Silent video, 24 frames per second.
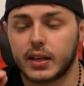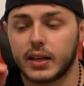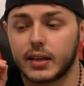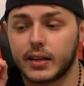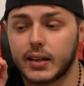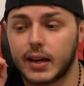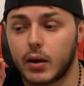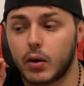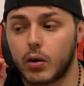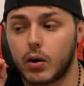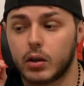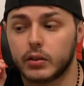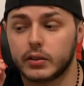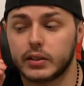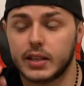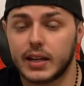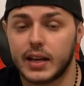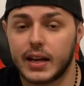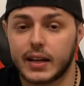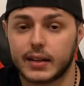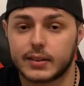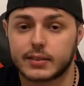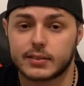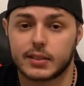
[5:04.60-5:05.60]
it yet. Now on
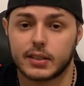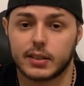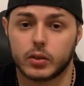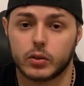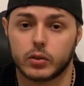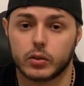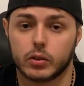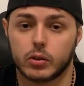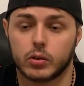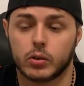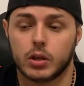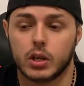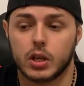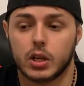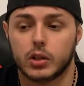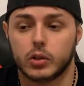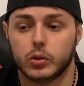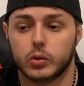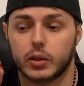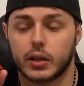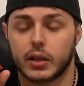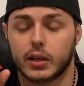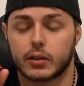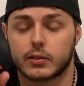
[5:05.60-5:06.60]
the exhale though,
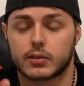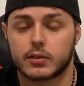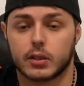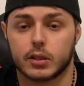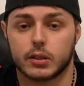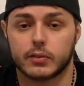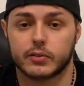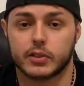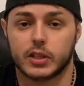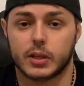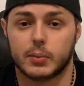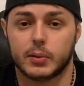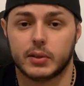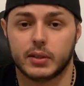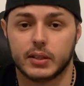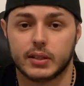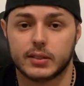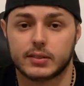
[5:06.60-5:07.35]
you get a ton of lemon.